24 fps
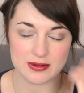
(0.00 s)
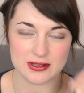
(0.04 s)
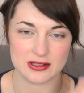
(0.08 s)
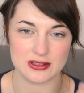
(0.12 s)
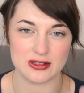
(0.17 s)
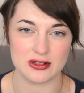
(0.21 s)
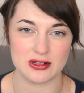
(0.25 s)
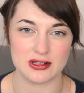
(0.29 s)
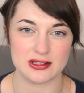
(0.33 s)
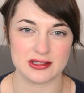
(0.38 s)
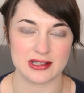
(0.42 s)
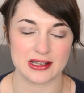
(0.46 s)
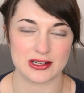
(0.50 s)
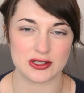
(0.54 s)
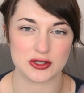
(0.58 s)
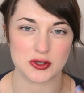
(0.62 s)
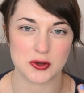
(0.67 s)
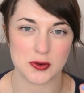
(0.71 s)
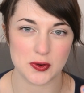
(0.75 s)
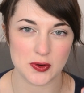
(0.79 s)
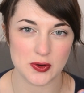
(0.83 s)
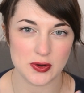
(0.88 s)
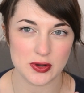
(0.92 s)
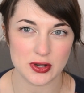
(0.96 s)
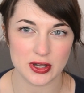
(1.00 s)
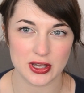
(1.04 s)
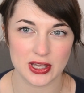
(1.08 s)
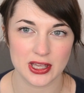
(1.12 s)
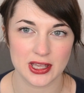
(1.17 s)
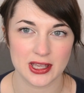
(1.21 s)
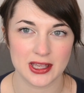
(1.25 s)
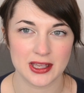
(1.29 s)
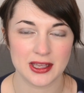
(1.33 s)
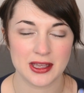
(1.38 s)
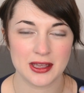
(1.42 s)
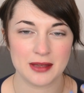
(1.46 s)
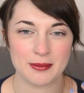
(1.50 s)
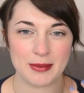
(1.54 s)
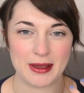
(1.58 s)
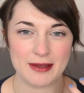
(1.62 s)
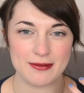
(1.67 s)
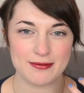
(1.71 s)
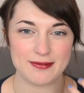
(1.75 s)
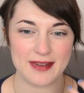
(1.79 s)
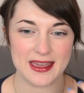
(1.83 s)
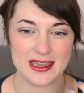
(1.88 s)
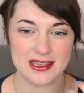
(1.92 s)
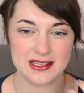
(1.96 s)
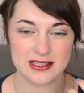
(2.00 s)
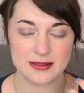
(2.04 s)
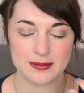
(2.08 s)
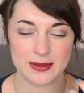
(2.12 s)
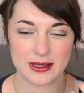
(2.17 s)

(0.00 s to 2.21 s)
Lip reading: As soon as I talk, my face